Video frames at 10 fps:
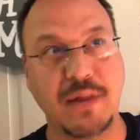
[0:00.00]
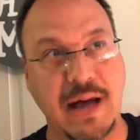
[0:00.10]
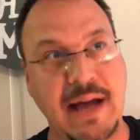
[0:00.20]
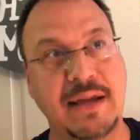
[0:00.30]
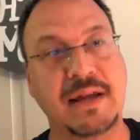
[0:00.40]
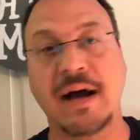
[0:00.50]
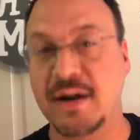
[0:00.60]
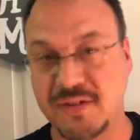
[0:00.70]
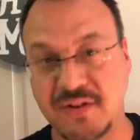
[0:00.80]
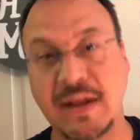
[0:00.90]
I can
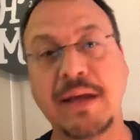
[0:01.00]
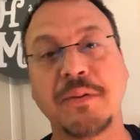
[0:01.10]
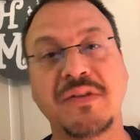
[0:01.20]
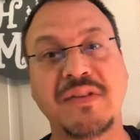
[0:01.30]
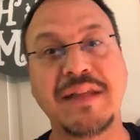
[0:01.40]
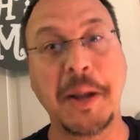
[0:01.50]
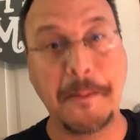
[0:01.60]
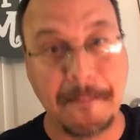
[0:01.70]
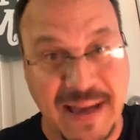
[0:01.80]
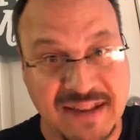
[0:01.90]
honestly say it was the
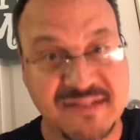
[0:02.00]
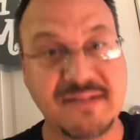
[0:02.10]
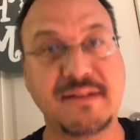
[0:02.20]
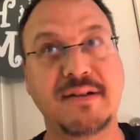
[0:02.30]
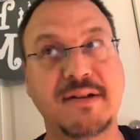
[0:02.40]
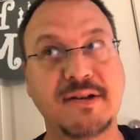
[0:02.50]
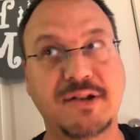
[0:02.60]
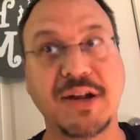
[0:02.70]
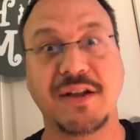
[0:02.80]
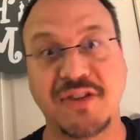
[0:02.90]
best
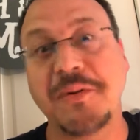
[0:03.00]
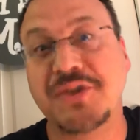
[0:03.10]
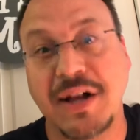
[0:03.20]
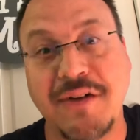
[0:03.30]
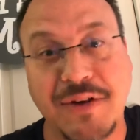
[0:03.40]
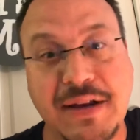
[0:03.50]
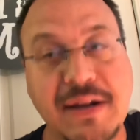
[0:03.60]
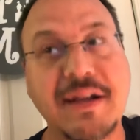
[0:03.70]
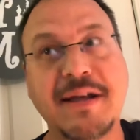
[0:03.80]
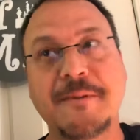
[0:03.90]
chicken sandwich I'd ever
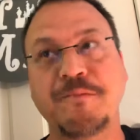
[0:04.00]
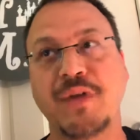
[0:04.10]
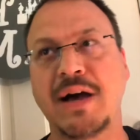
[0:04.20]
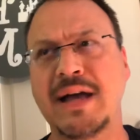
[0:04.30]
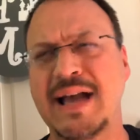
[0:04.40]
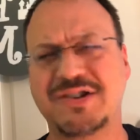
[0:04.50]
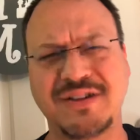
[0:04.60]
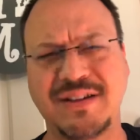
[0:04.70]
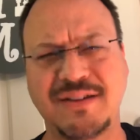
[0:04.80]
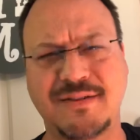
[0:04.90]
eaten. I
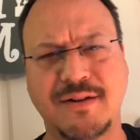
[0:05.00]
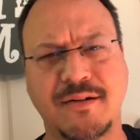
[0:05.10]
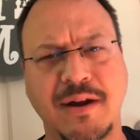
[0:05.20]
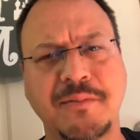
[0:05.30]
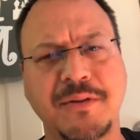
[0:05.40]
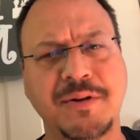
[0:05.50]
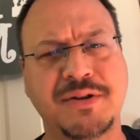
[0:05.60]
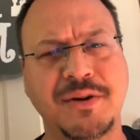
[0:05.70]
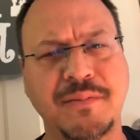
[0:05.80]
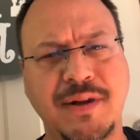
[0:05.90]
actually Instagrammed it,
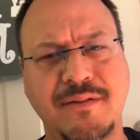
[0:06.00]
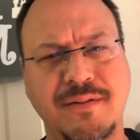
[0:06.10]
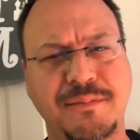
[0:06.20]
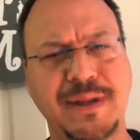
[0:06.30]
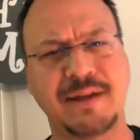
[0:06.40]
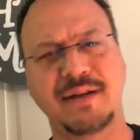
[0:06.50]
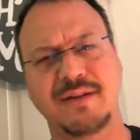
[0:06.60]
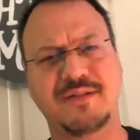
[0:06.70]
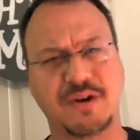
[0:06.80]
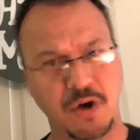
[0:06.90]
which I'm not a really big
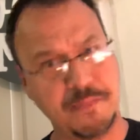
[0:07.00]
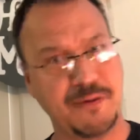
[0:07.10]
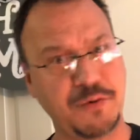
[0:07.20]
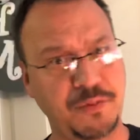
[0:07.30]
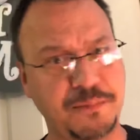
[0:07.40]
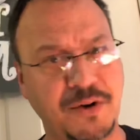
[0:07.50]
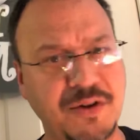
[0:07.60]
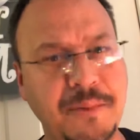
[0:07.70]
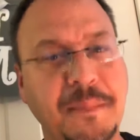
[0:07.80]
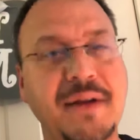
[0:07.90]
Instagram my food
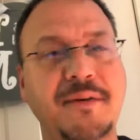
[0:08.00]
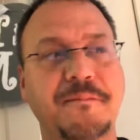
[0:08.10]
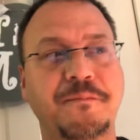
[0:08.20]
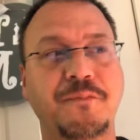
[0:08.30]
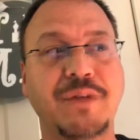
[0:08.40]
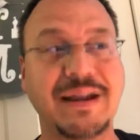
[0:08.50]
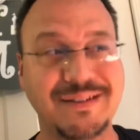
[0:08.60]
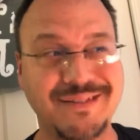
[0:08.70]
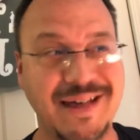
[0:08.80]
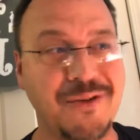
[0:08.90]
person, but I
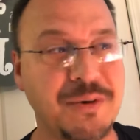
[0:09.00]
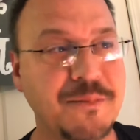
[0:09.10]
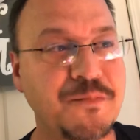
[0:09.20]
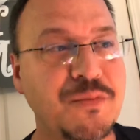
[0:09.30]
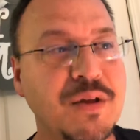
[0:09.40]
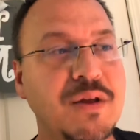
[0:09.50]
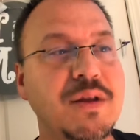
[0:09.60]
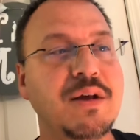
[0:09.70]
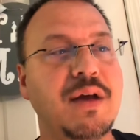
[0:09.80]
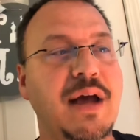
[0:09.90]
did that one.
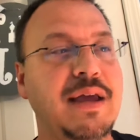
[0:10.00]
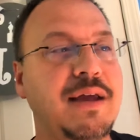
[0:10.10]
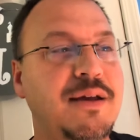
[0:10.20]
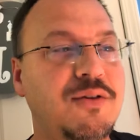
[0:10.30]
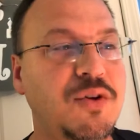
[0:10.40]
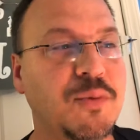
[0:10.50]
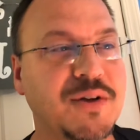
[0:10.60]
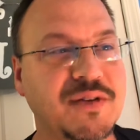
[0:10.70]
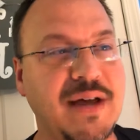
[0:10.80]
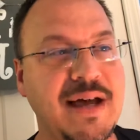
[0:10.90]
And you
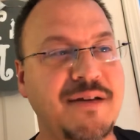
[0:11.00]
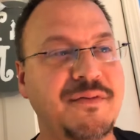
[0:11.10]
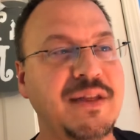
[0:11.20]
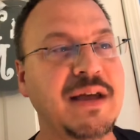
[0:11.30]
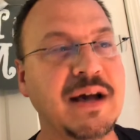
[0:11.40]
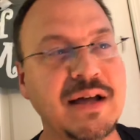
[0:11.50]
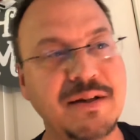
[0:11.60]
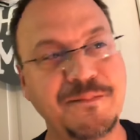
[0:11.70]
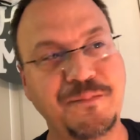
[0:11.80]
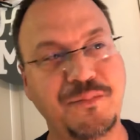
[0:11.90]
also have the
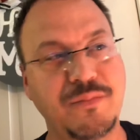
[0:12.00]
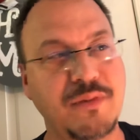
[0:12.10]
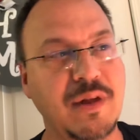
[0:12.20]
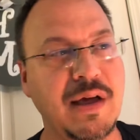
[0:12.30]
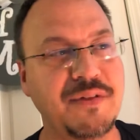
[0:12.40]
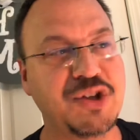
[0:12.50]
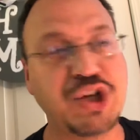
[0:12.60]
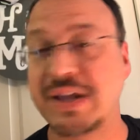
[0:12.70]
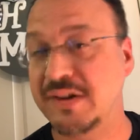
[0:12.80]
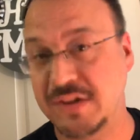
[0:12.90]

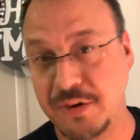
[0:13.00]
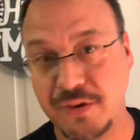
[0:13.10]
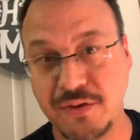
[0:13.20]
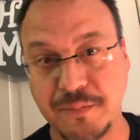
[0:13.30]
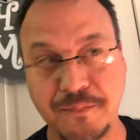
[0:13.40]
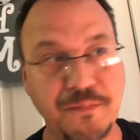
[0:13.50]
chicken tenders.